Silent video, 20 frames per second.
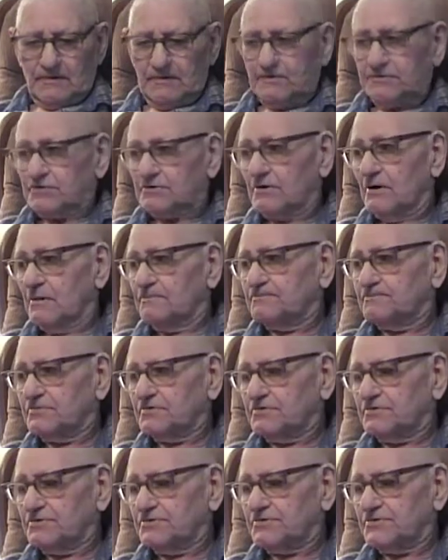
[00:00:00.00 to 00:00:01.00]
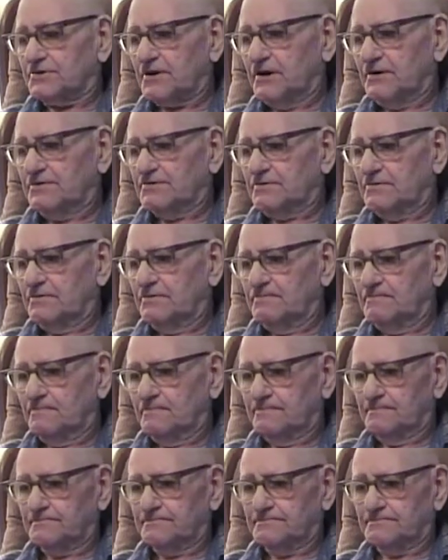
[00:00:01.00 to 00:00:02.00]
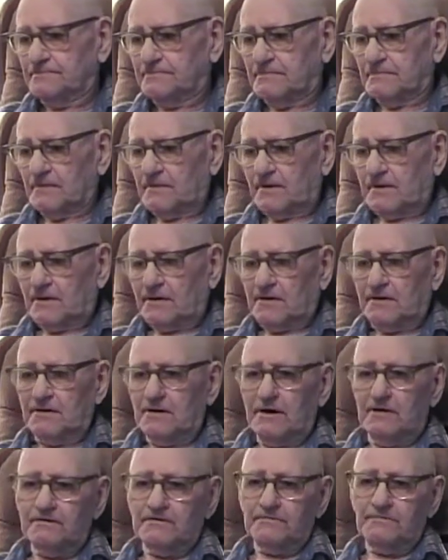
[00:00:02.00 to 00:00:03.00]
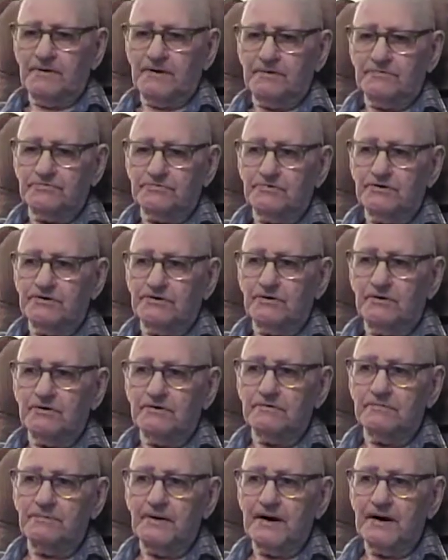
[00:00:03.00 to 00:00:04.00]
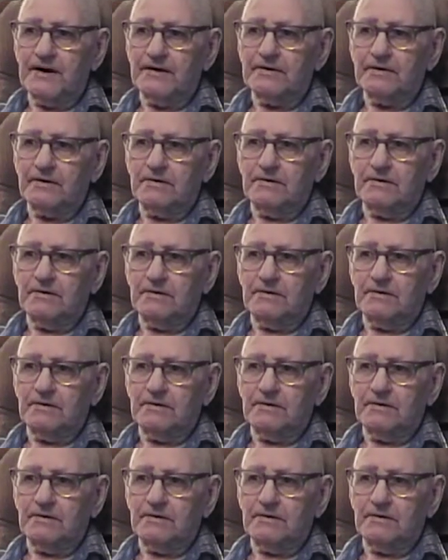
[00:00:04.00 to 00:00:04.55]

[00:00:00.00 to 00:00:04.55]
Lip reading: stopped at the station, and I was about 3 cars back.